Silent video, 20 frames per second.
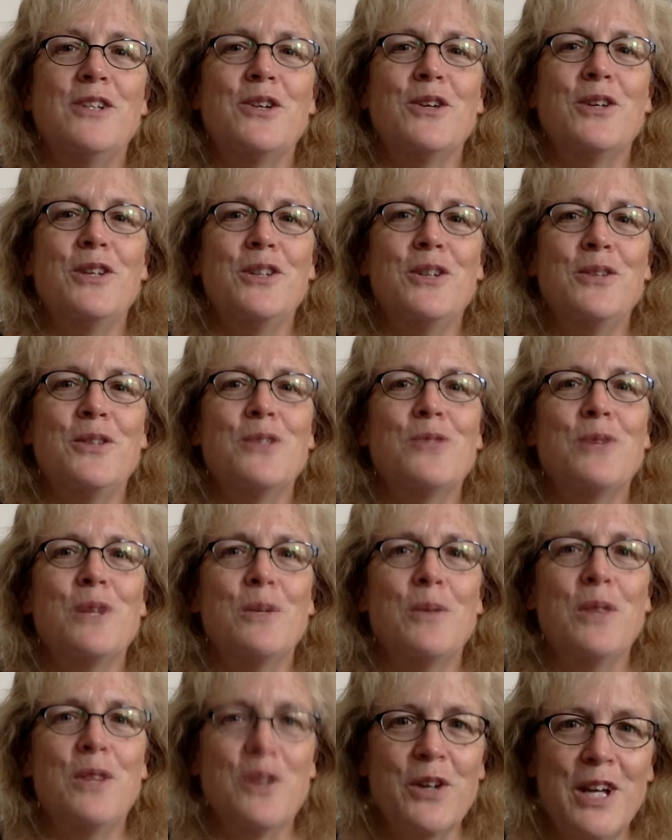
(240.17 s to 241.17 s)
you can do is read
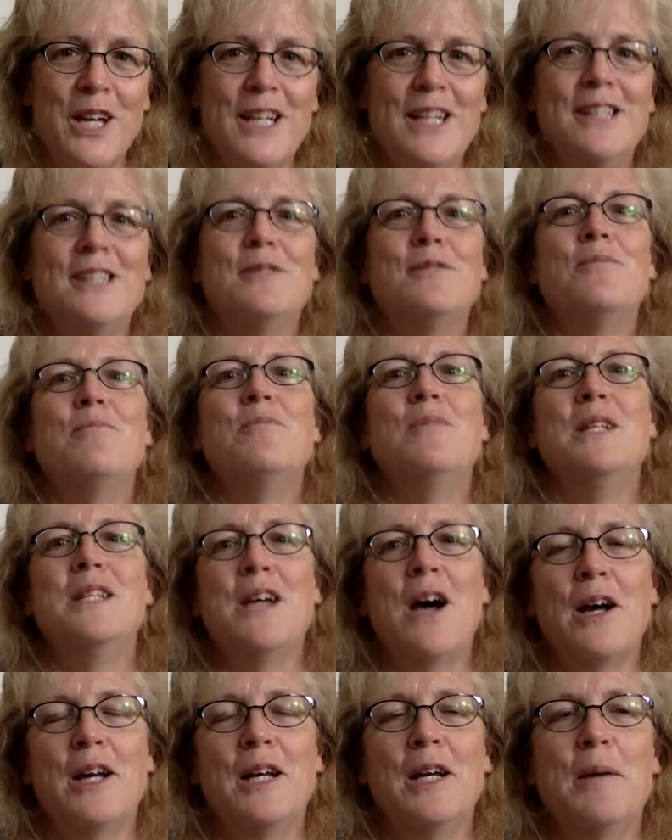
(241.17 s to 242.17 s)
with your kids, be
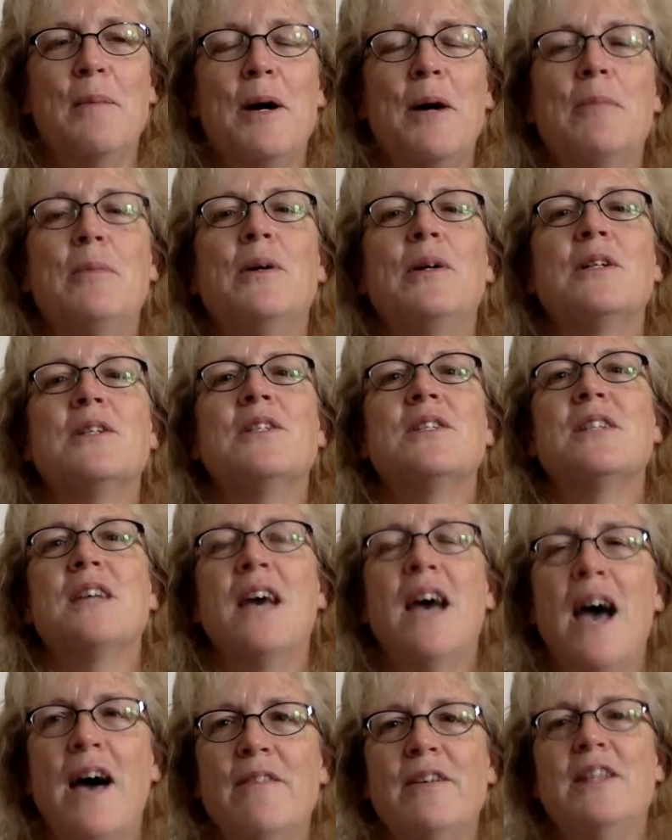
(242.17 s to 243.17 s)
talking about books,
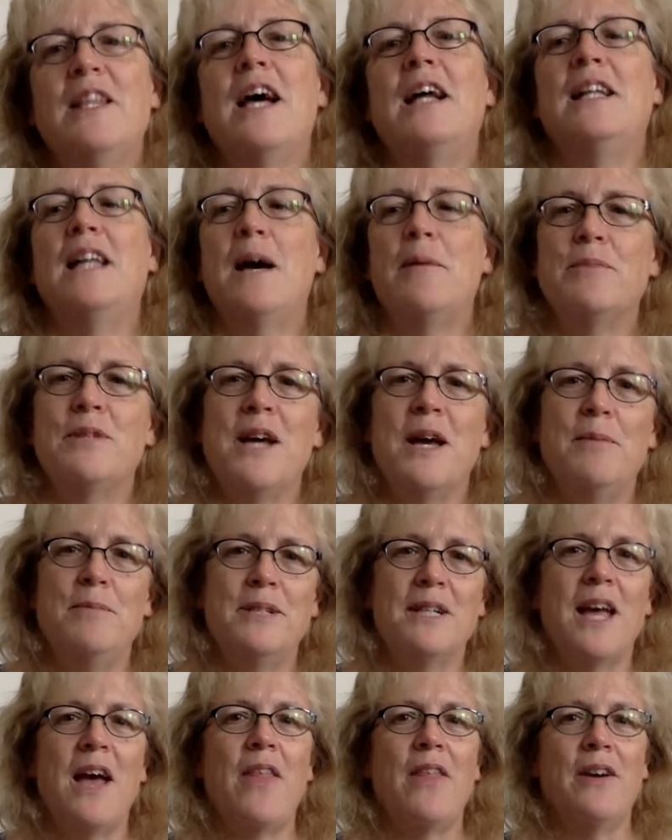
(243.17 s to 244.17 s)
having that lap time
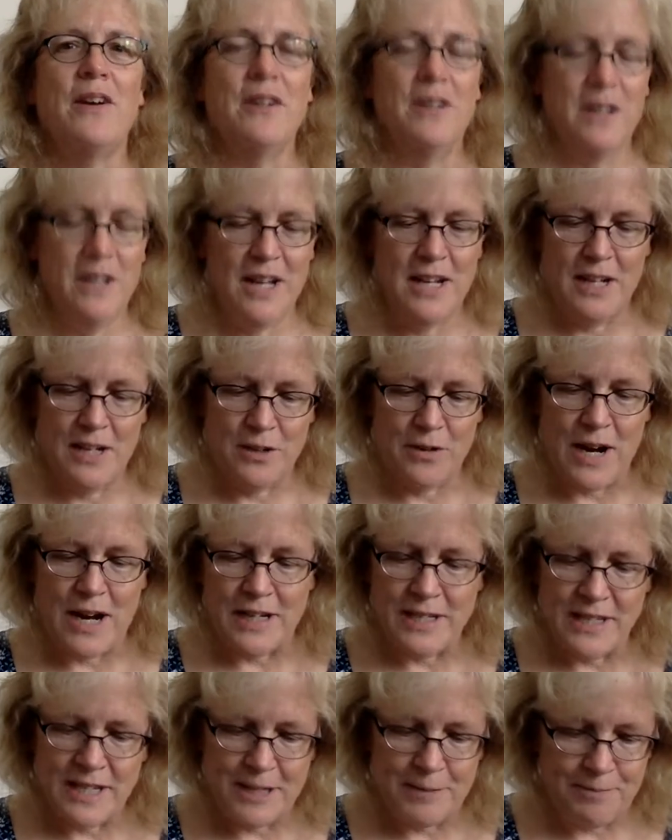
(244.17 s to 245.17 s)
together and
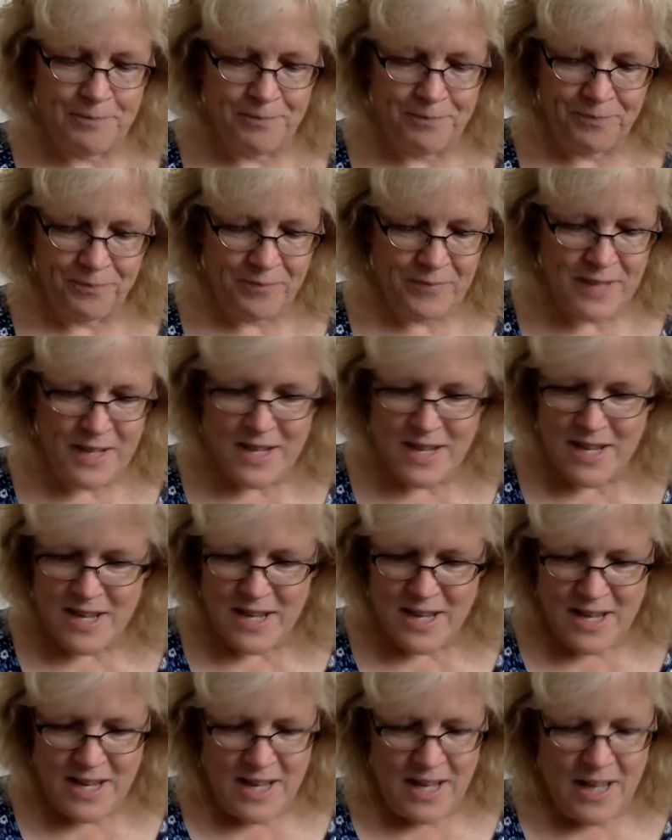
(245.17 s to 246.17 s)
interacting.
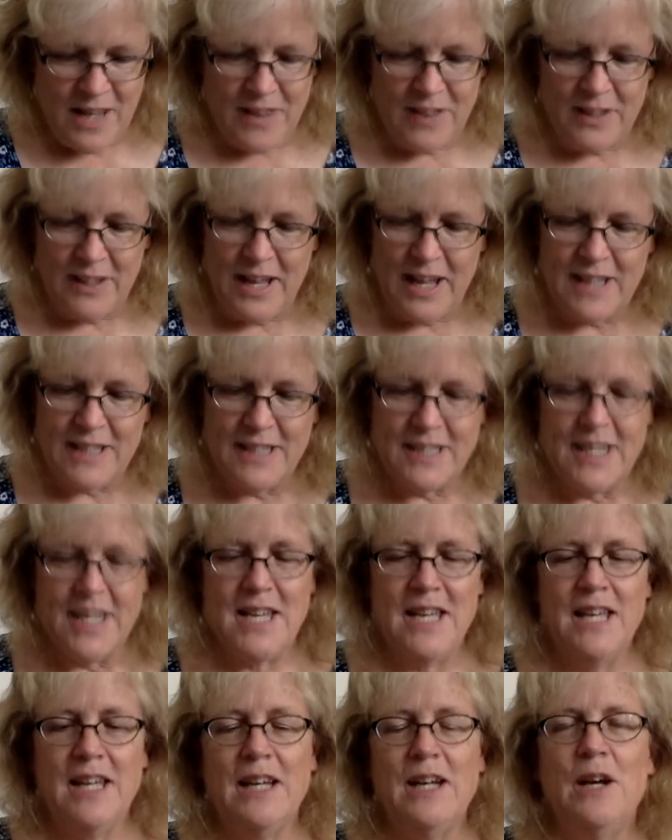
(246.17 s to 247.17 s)
The last
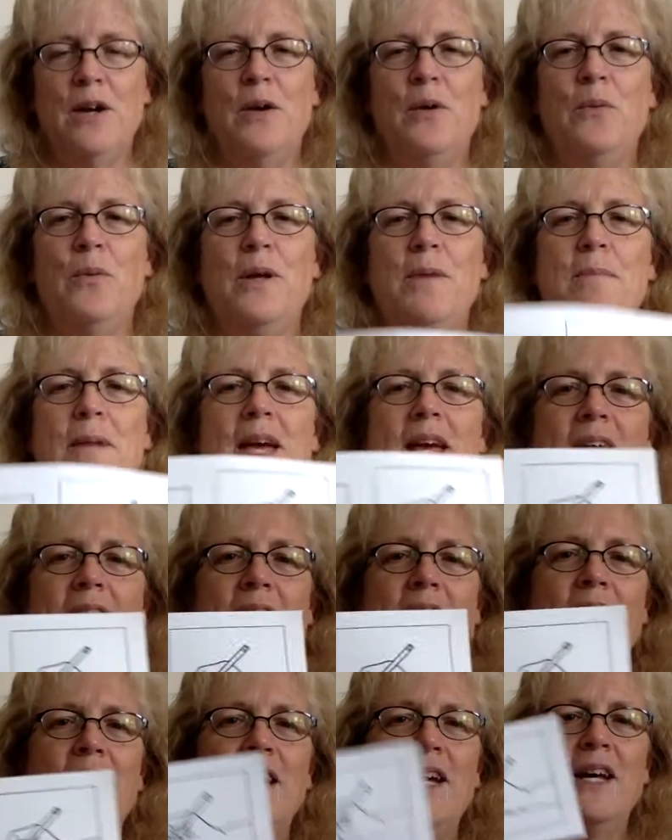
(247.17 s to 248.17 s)
thing we
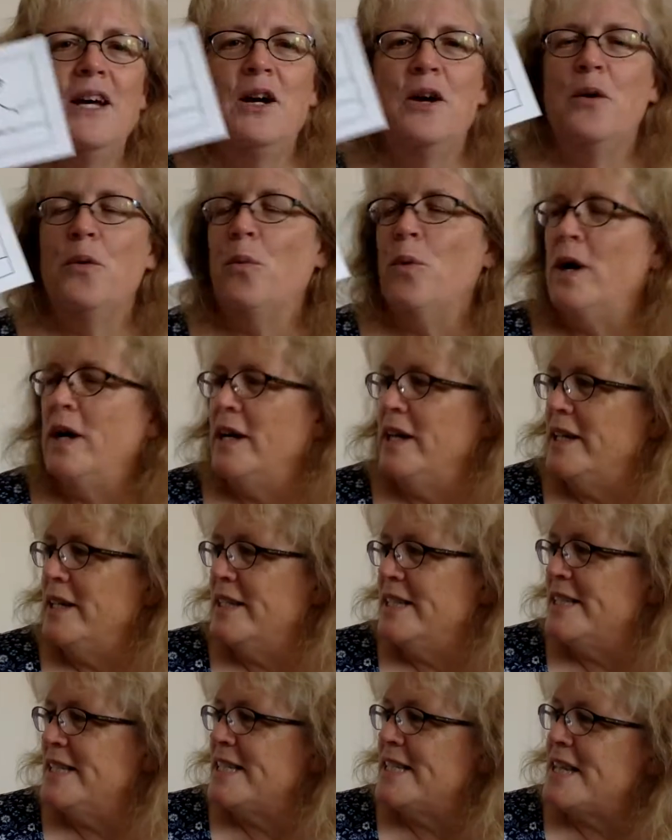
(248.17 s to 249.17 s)
made
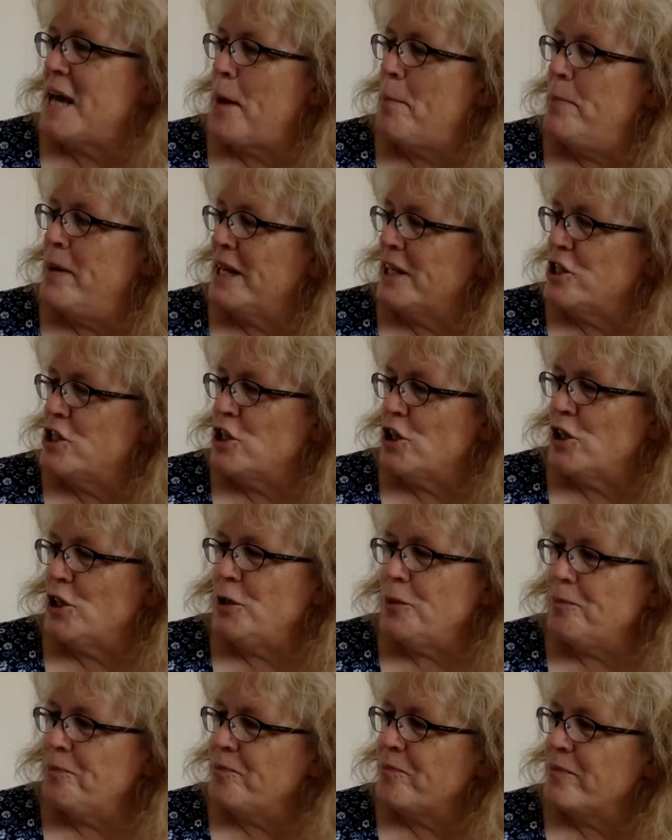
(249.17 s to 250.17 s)
was a
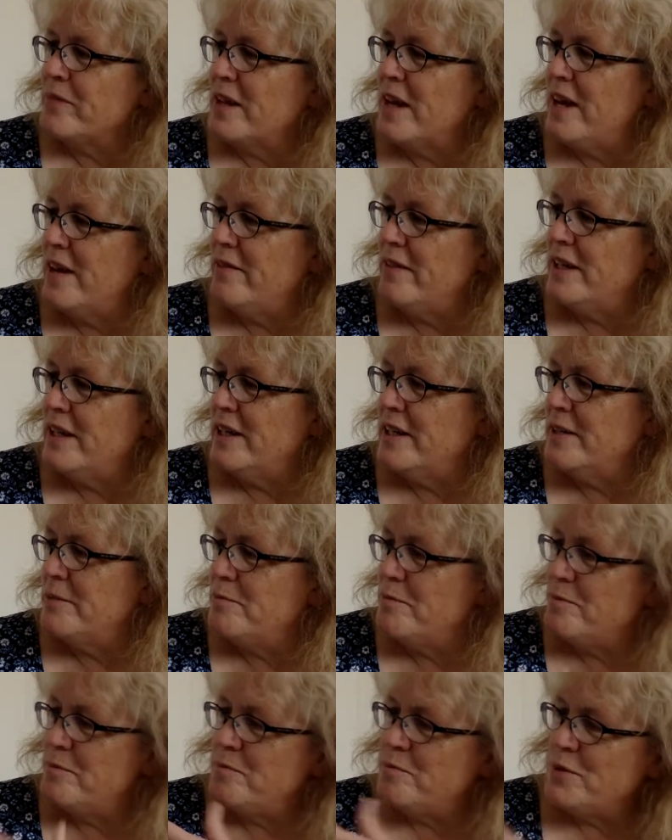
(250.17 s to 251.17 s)
picture of a
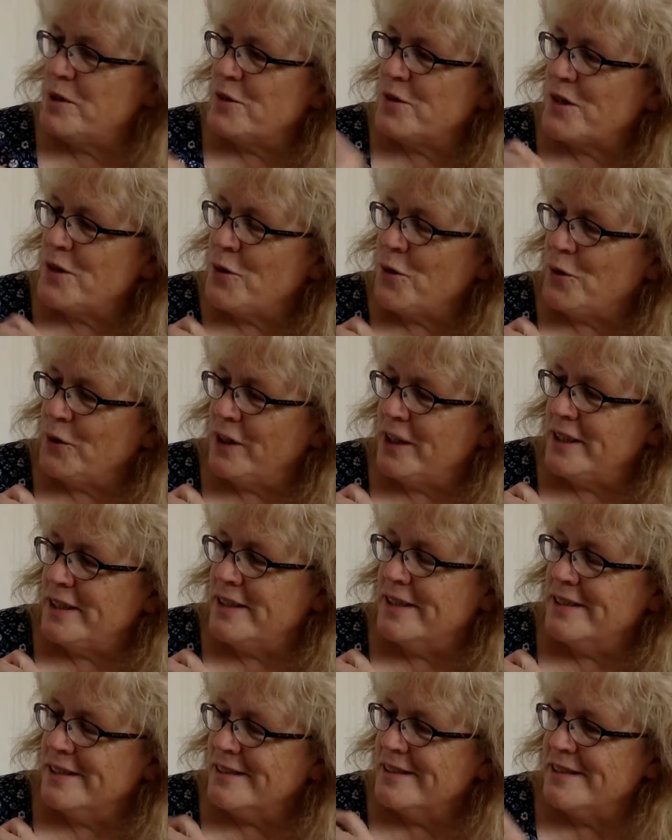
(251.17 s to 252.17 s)
person holding
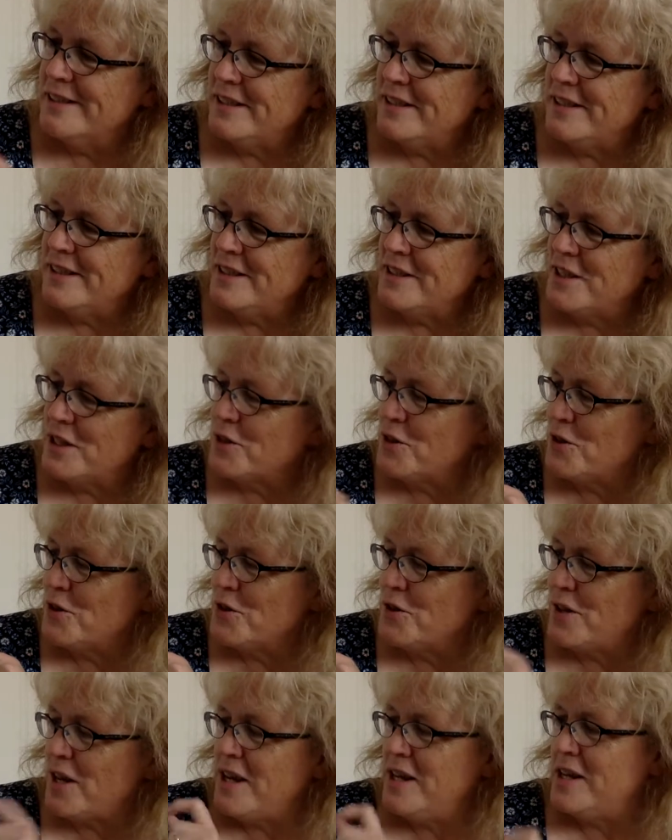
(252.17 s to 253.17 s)

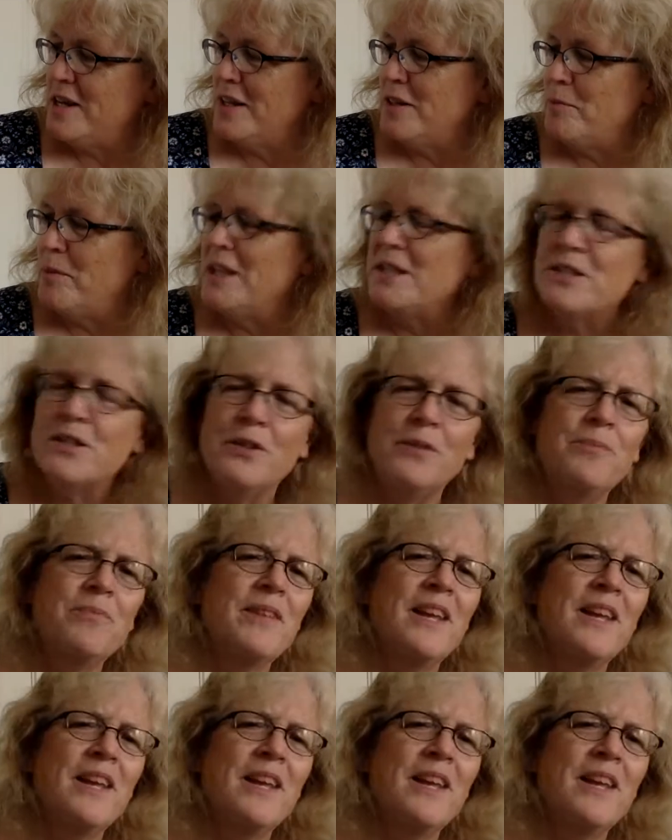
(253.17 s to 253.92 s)
scissors and a pencil,